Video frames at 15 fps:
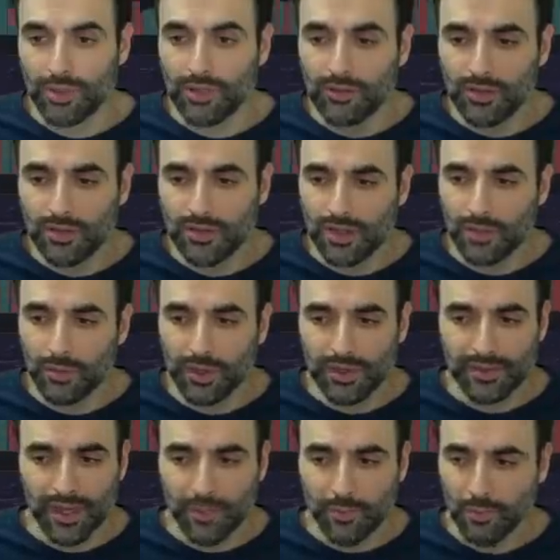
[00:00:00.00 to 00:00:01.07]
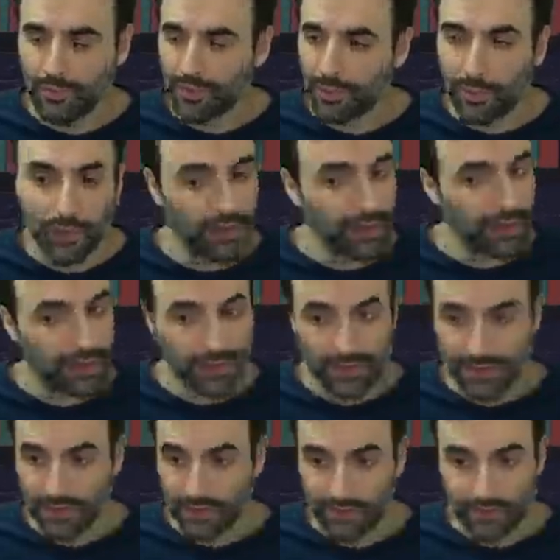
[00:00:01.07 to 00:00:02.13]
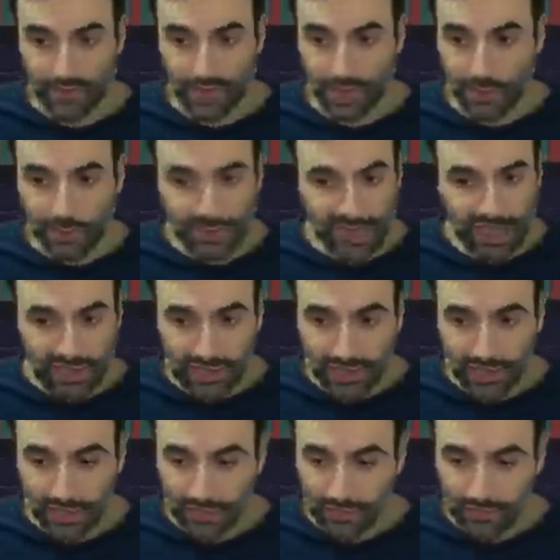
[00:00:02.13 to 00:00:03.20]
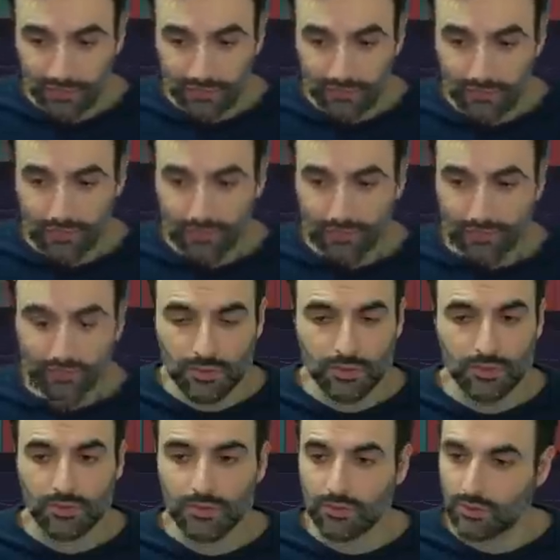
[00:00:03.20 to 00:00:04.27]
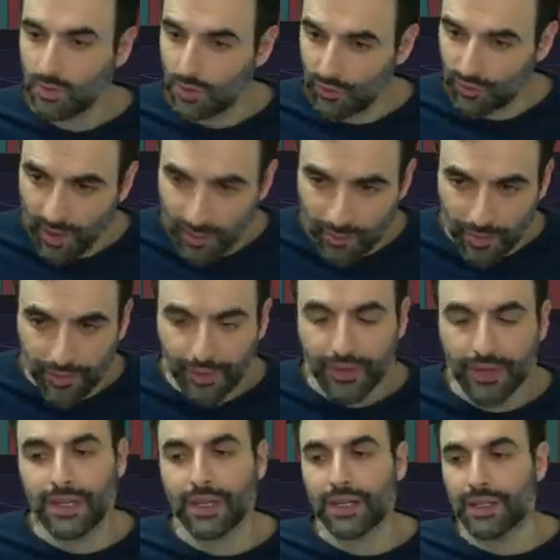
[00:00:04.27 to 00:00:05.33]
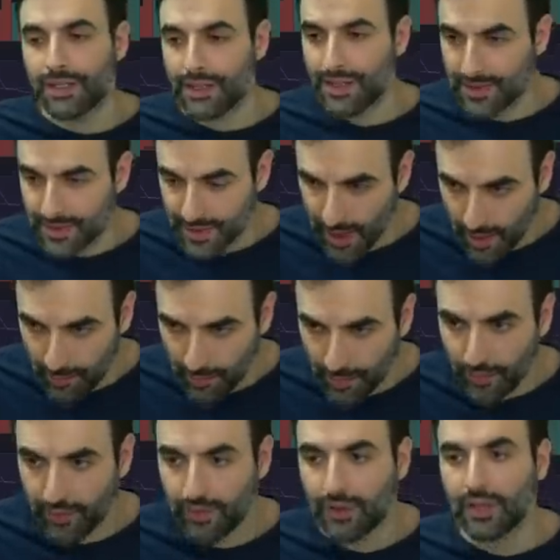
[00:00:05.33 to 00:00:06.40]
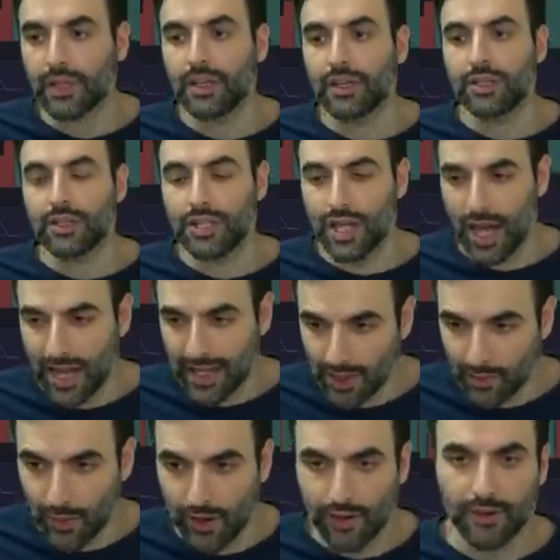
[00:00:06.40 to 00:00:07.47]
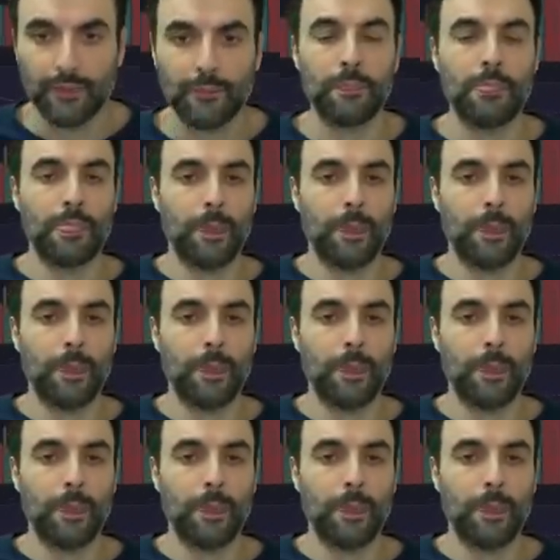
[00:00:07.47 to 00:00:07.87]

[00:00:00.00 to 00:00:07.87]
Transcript: but you could see what has happened with the markets. They were telling you November, December, January,